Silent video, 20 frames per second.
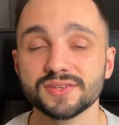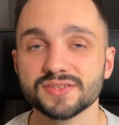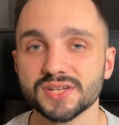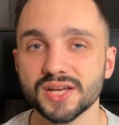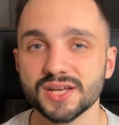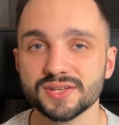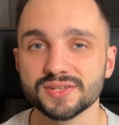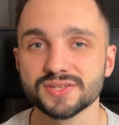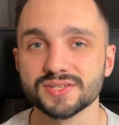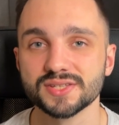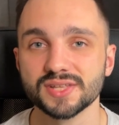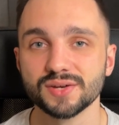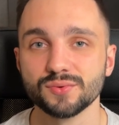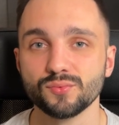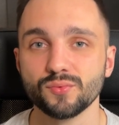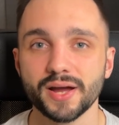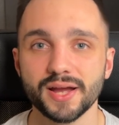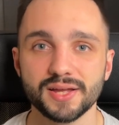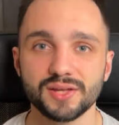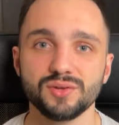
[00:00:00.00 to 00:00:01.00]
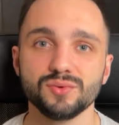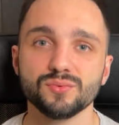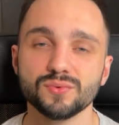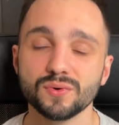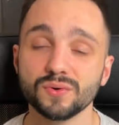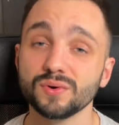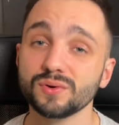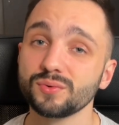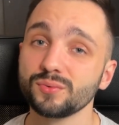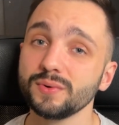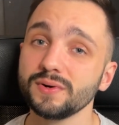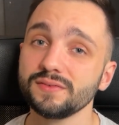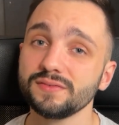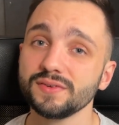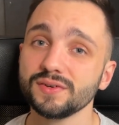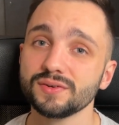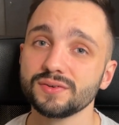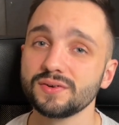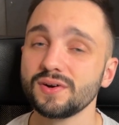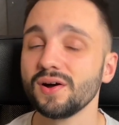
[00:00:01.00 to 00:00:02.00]
changes the way you work with
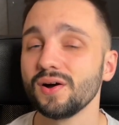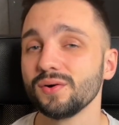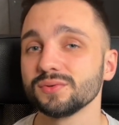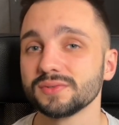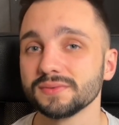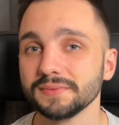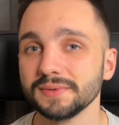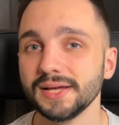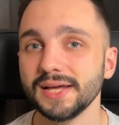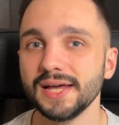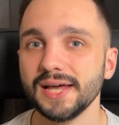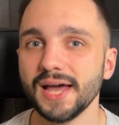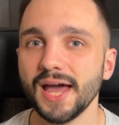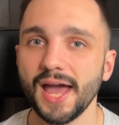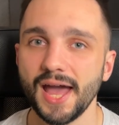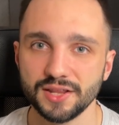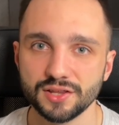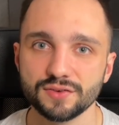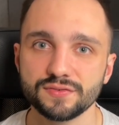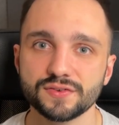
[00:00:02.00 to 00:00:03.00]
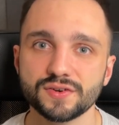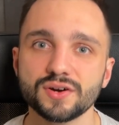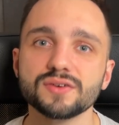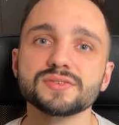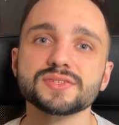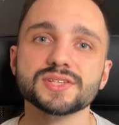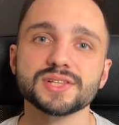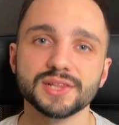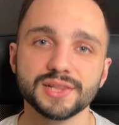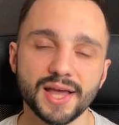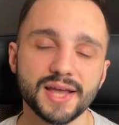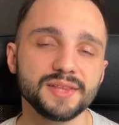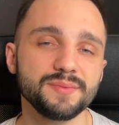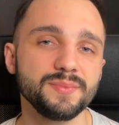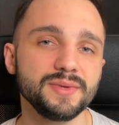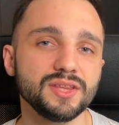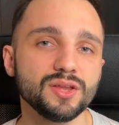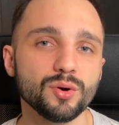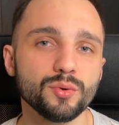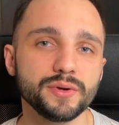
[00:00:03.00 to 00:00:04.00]
your code. And of course, let
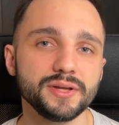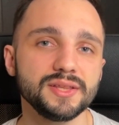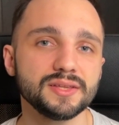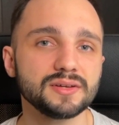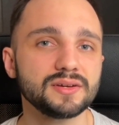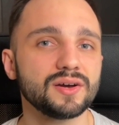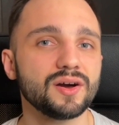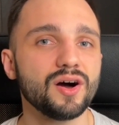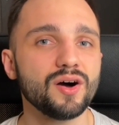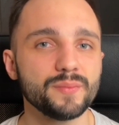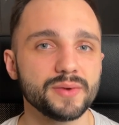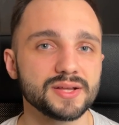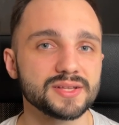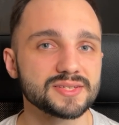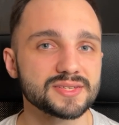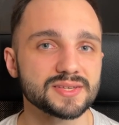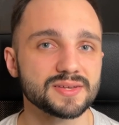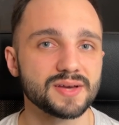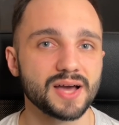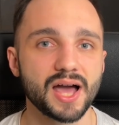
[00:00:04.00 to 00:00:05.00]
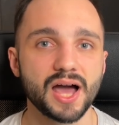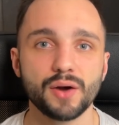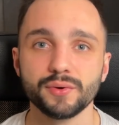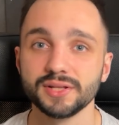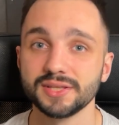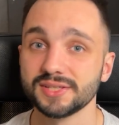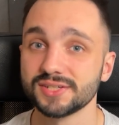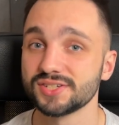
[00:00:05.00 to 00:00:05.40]
me know in the comments how it